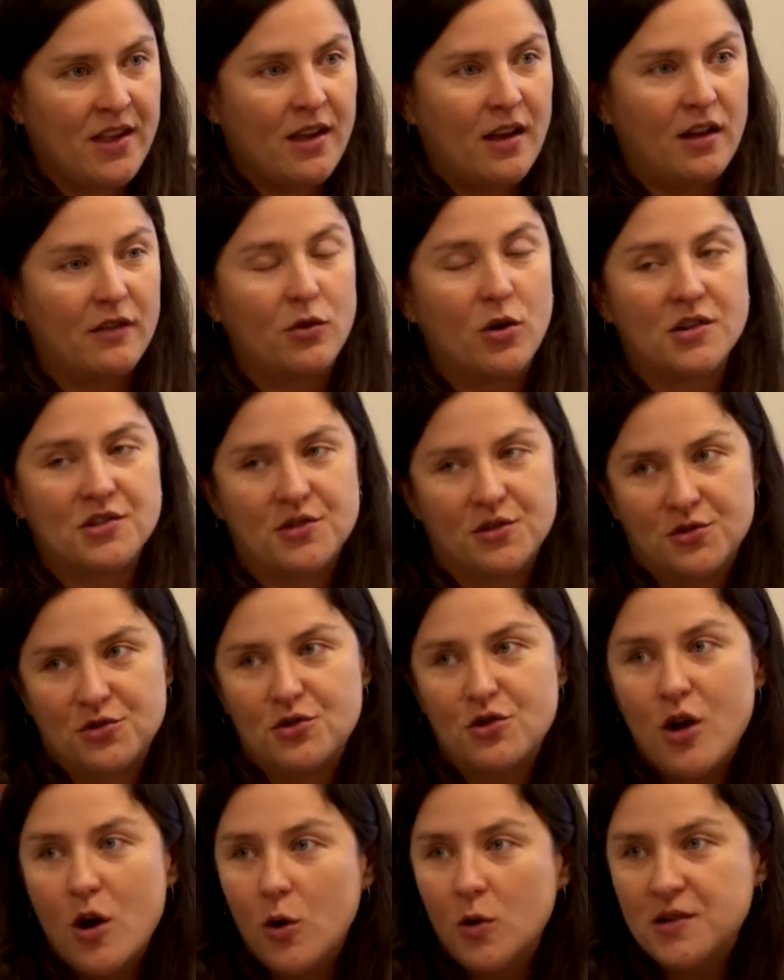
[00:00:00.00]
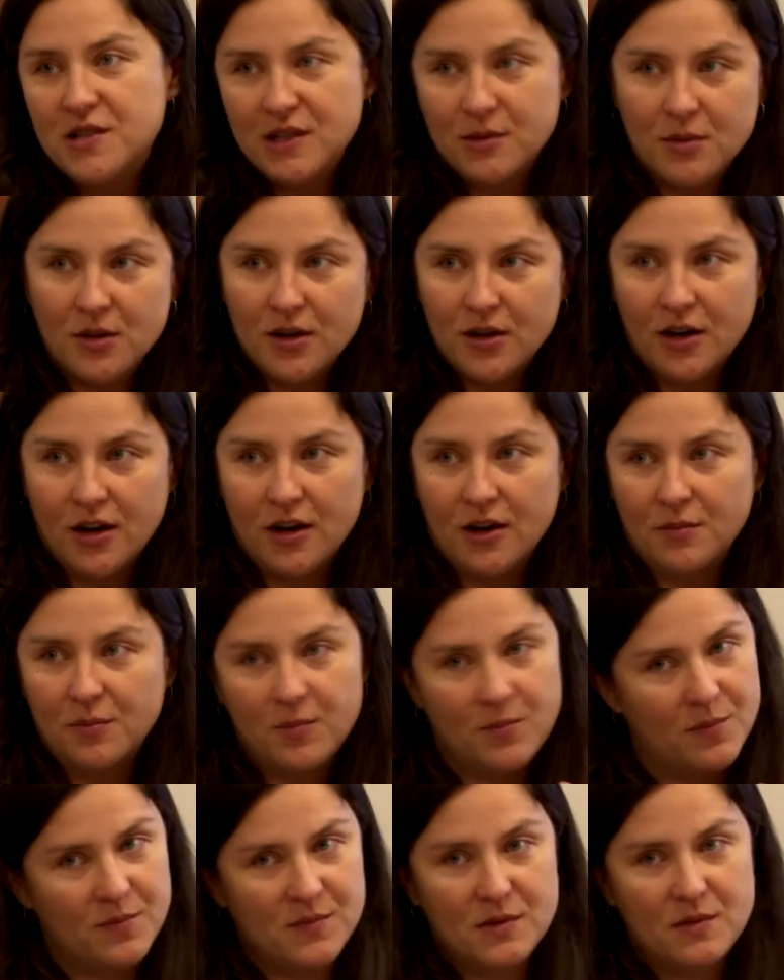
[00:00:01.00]
And of course, there's no similar
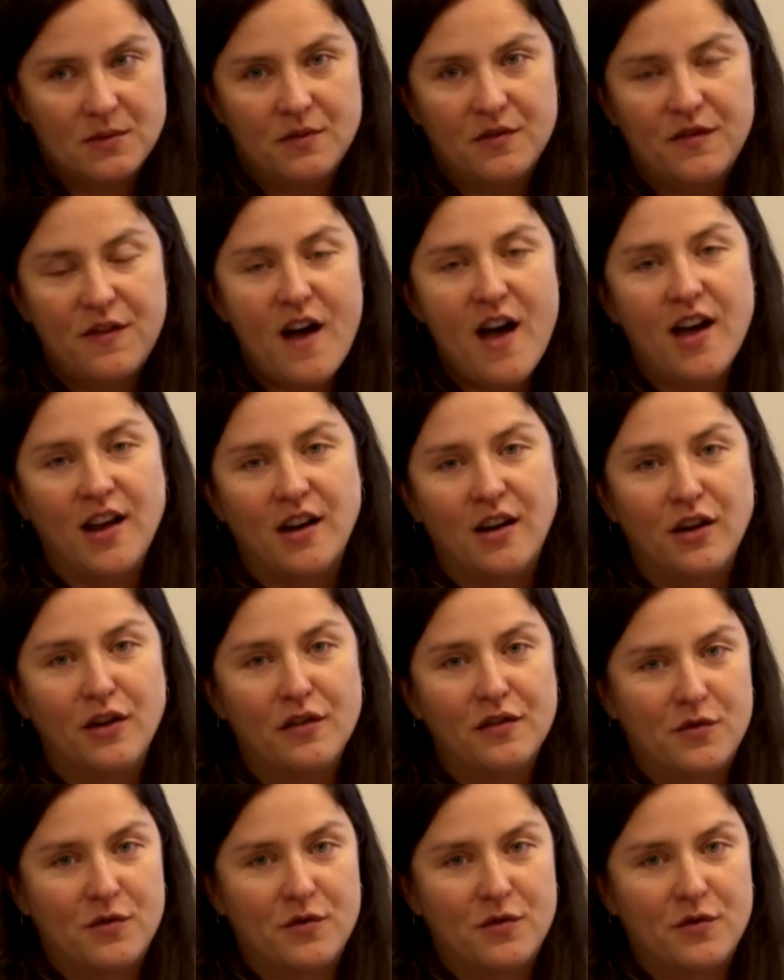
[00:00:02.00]
fund